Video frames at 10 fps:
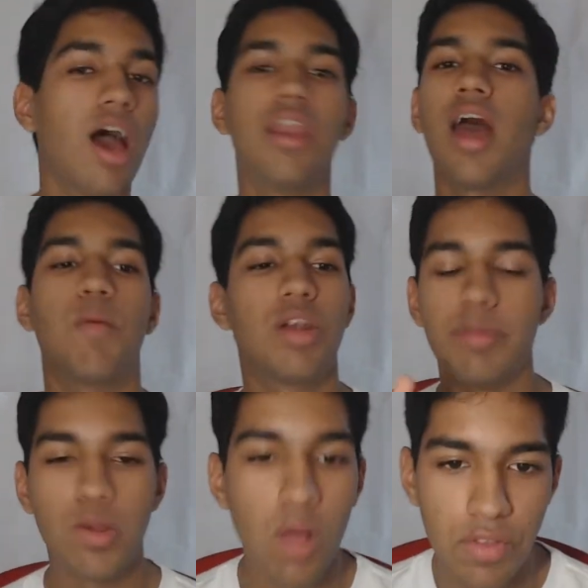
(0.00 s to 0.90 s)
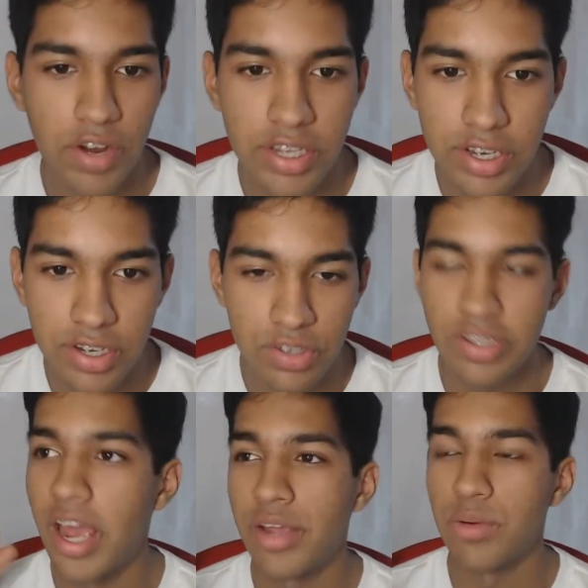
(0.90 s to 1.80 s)
I wanted to be qualified to the TOC. I
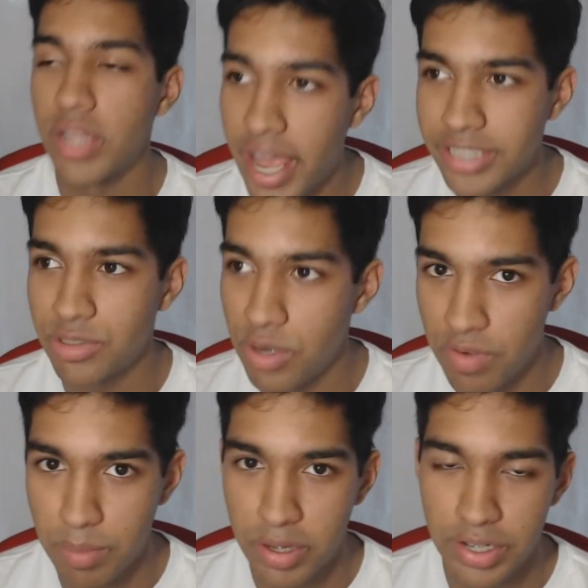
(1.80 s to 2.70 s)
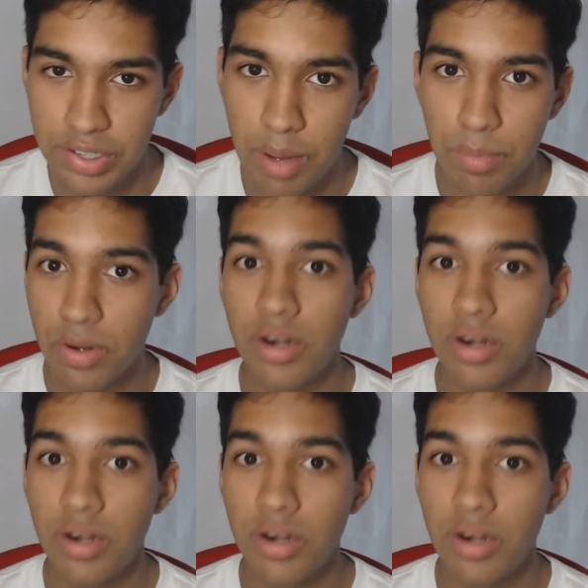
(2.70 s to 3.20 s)
could relax through November and December,